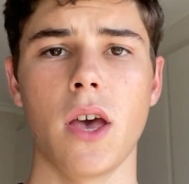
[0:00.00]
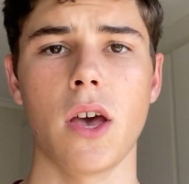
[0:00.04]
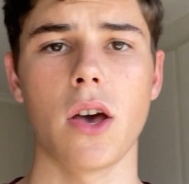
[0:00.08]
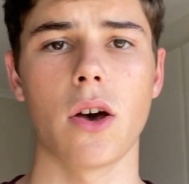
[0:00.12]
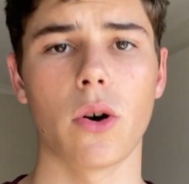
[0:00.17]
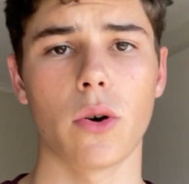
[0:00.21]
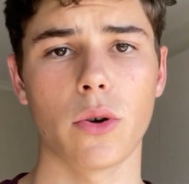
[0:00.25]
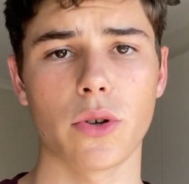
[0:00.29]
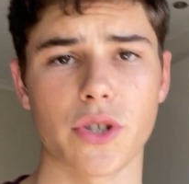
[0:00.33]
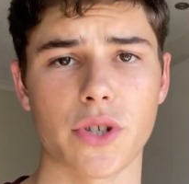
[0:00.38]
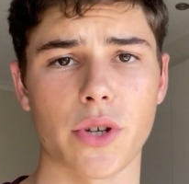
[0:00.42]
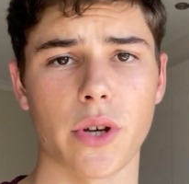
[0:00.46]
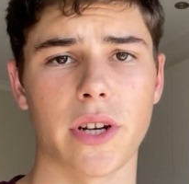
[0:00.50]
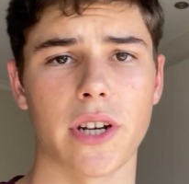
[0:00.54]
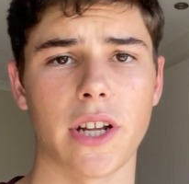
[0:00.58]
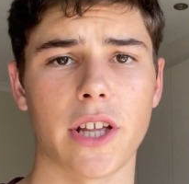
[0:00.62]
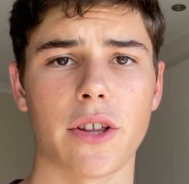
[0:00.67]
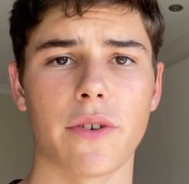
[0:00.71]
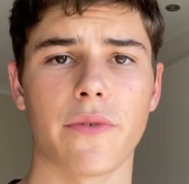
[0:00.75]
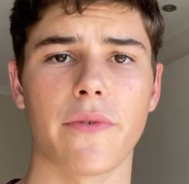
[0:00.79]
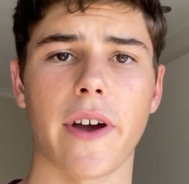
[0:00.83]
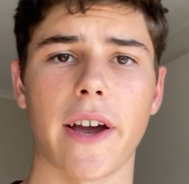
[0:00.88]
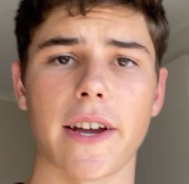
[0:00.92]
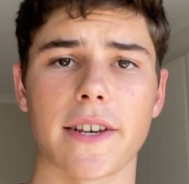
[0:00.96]
Also
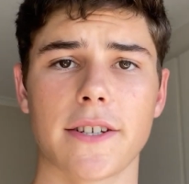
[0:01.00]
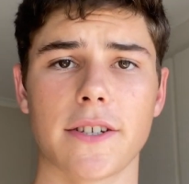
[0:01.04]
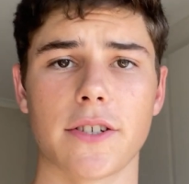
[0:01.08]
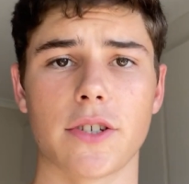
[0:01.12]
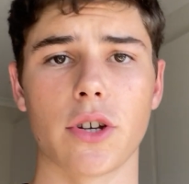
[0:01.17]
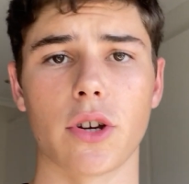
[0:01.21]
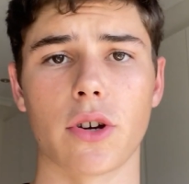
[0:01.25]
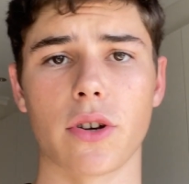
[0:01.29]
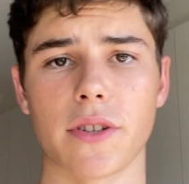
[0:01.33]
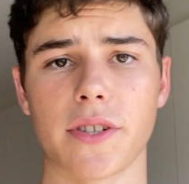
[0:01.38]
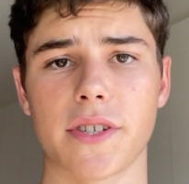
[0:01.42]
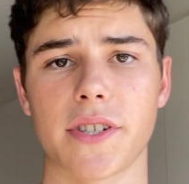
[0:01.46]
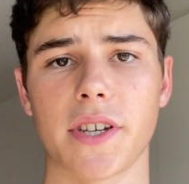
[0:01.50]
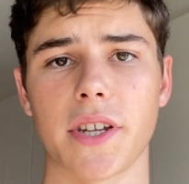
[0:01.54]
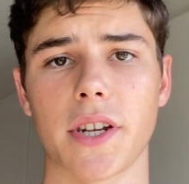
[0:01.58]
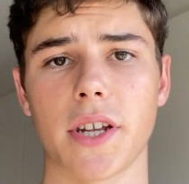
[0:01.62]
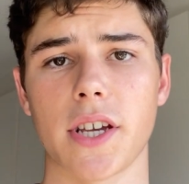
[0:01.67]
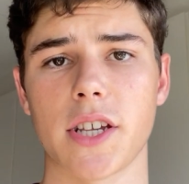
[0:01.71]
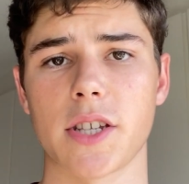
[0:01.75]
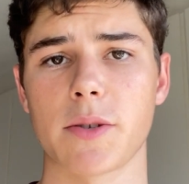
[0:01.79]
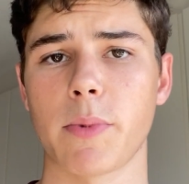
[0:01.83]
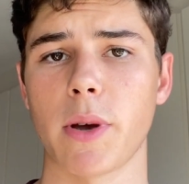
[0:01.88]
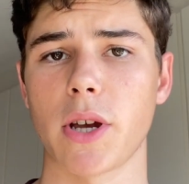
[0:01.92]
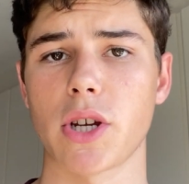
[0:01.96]
another factor to consider,
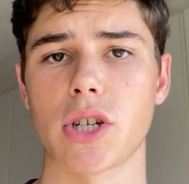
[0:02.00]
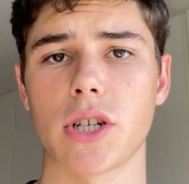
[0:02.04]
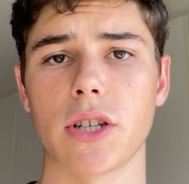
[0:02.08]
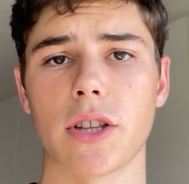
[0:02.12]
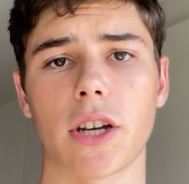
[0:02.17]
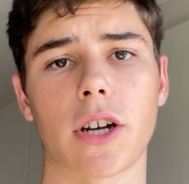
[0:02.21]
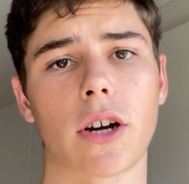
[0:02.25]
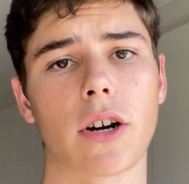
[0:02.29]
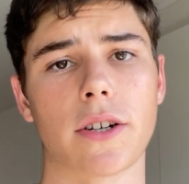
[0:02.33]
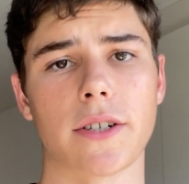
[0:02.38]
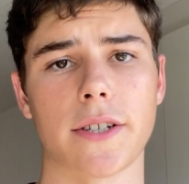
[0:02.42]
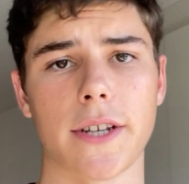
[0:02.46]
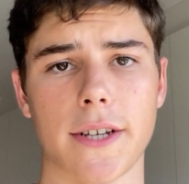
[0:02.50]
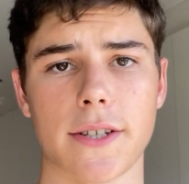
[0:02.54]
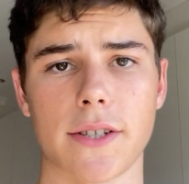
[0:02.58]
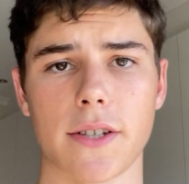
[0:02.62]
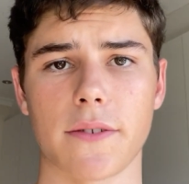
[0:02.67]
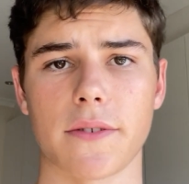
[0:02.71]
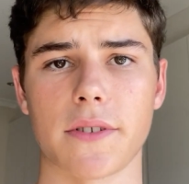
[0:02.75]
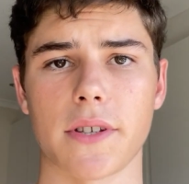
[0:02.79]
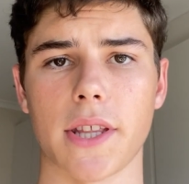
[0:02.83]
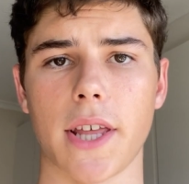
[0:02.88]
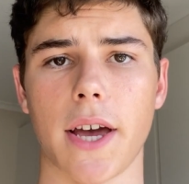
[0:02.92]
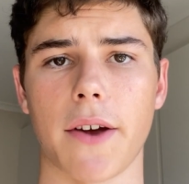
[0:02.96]
especially in the context
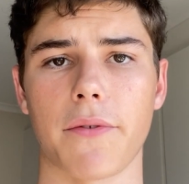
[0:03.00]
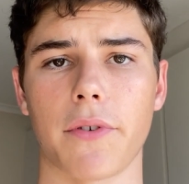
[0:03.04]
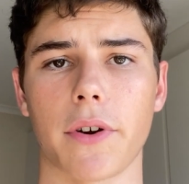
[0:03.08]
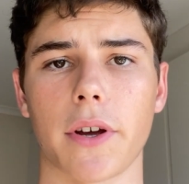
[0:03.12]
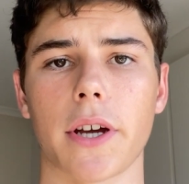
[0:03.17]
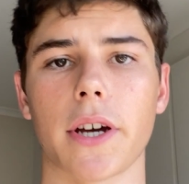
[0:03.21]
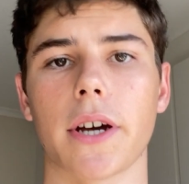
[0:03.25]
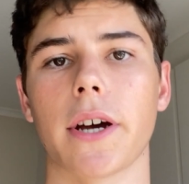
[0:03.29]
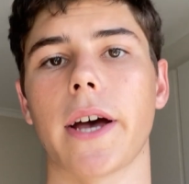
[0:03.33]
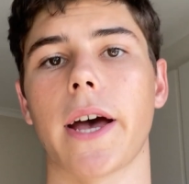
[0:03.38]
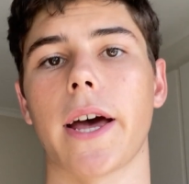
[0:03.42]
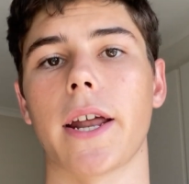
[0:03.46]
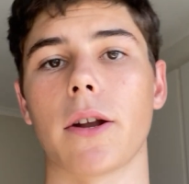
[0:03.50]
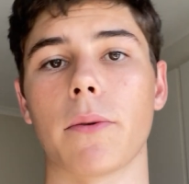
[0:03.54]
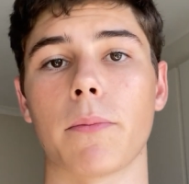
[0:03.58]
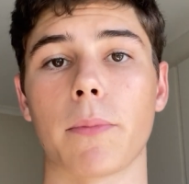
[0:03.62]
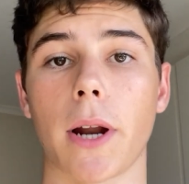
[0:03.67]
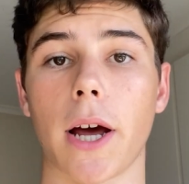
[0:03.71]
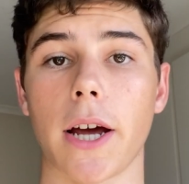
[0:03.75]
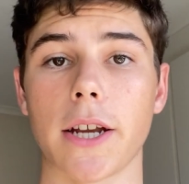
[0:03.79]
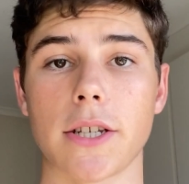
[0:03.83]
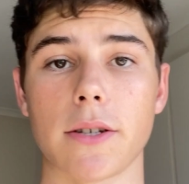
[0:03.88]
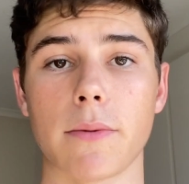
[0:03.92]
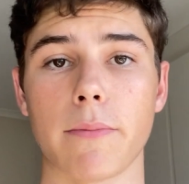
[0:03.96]
of South Africa and
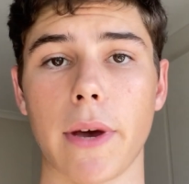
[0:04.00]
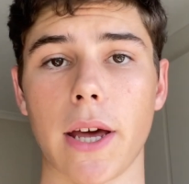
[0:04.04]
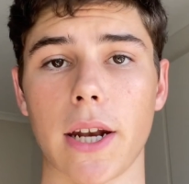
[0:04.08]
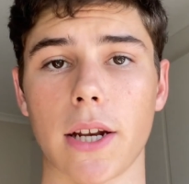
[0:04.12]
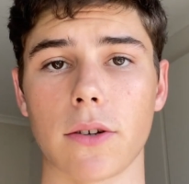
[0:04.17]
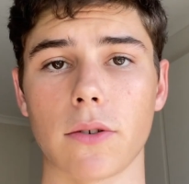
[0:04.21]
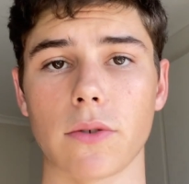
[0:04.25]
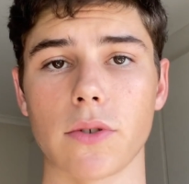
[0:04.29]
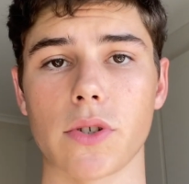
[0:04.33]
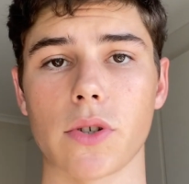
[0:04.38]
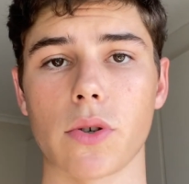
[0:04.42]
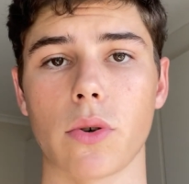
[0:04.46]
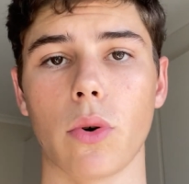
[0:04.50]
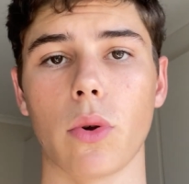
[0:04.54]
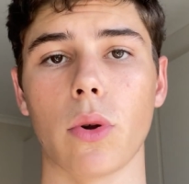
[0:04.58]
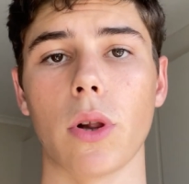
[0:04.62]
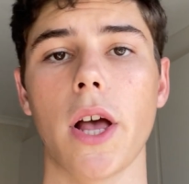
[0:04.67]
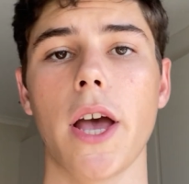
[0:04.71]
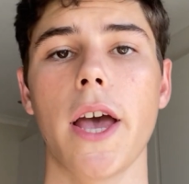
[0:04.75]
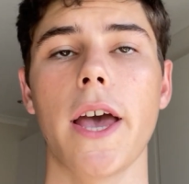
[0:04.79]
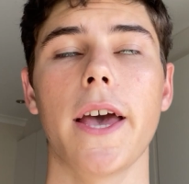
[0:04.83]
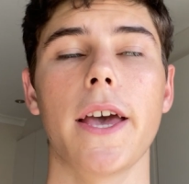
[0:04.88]
applying to medical school,